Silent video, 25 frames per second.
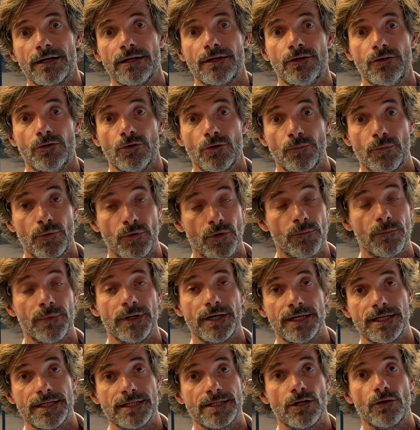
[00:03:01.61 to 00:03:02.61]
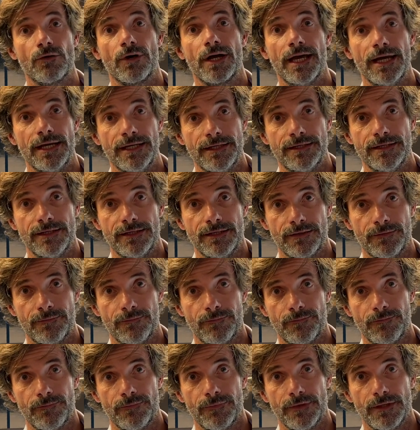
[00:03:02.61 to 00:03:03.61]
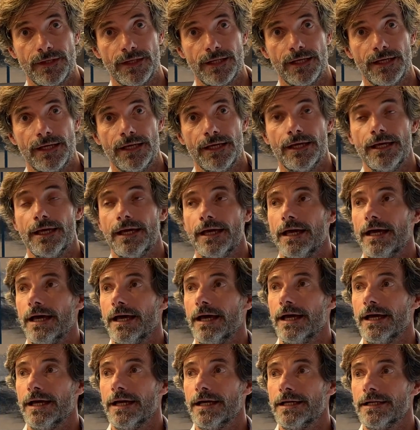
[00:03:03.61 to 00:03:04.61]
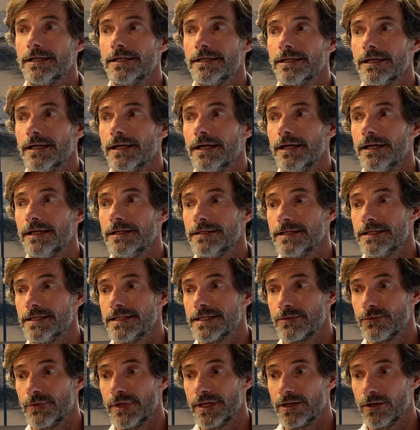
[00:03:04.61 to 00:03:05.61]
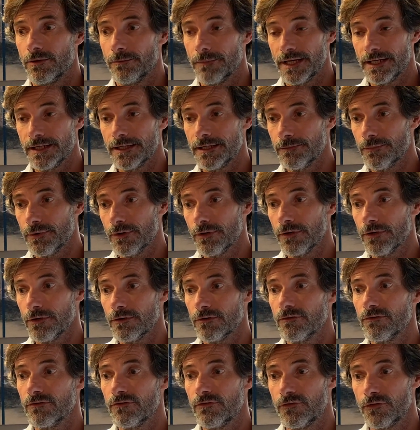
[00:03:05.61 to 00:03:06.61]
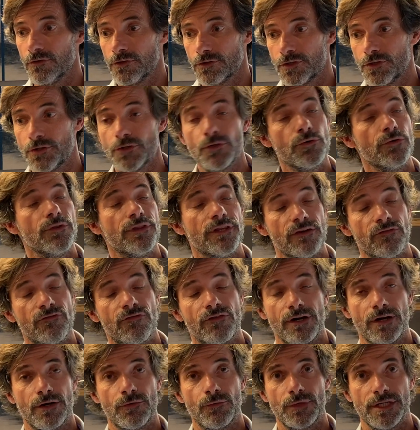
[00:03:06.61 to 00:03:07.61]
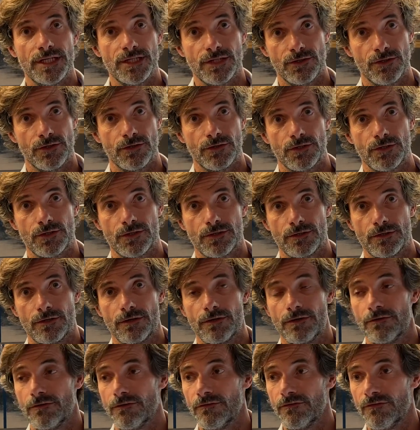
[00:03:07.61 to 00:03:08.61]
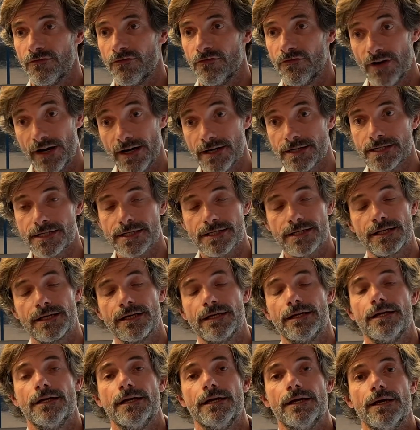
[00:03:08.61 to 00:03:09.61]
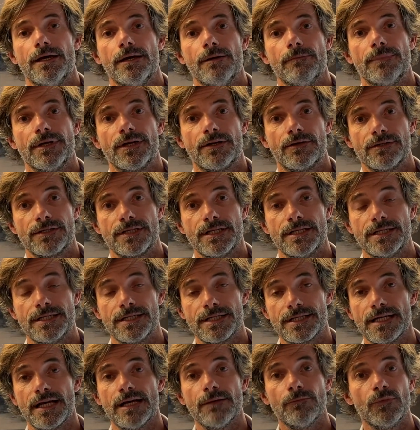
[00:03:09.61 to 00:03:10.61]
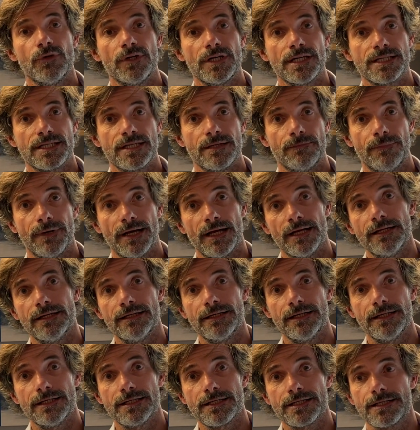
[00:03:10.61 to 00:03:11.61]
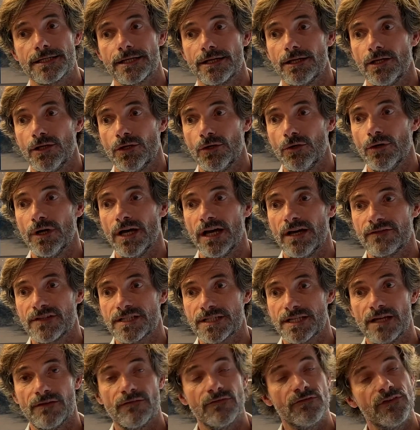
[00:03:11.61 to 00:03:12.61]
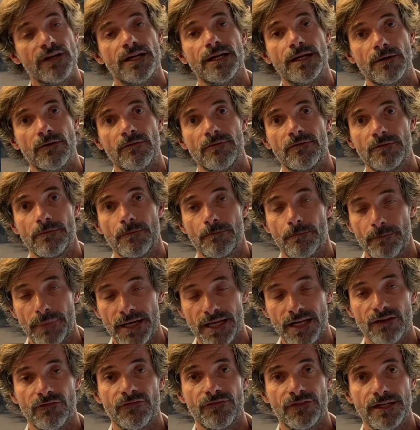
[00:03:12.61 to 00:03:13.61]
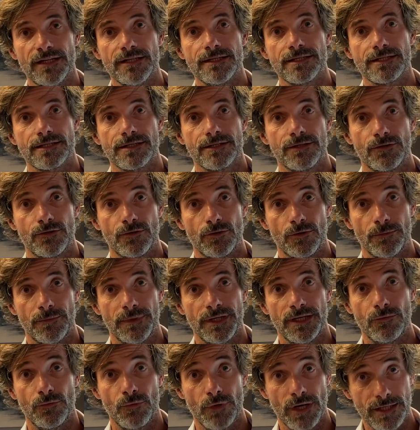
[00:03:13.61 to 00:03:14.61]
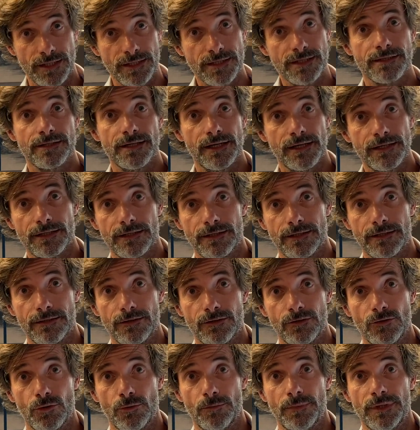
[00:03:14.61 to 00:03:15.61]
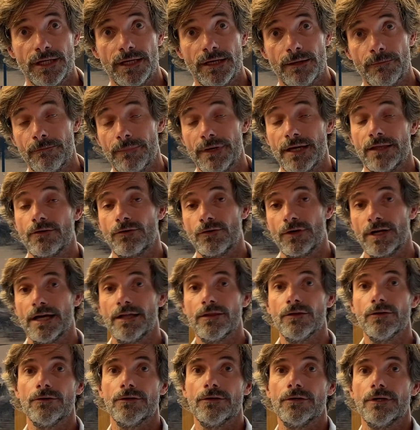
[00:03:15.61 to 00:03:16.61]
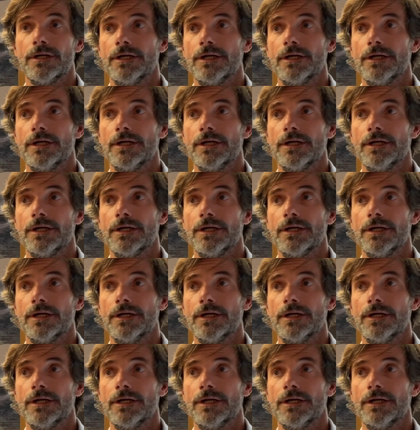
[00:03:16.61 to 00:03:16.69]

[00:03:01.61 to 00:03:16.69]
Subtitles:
your property is located. And it is recommendable for two different reasons. First, because in some municipalities you have some benefits to be registered, to be empadronado,